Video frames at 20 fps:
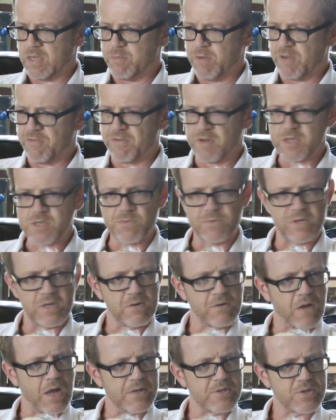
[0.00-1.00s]
my freshman
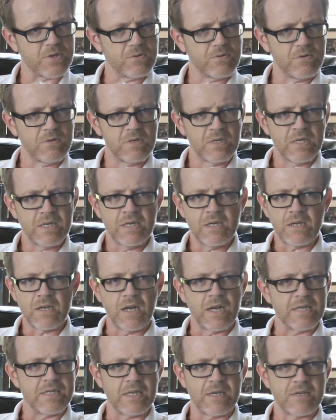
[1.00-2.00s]
year of high school,
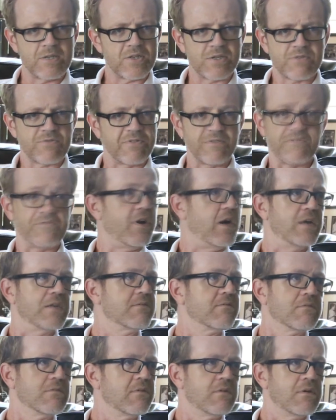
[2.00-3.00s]
and I did it just for
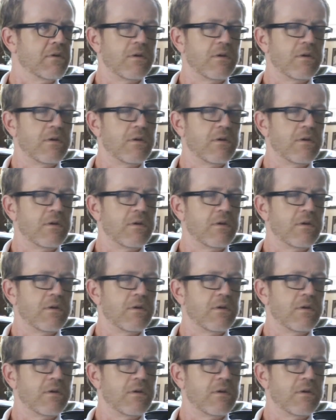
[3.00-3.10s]
fun.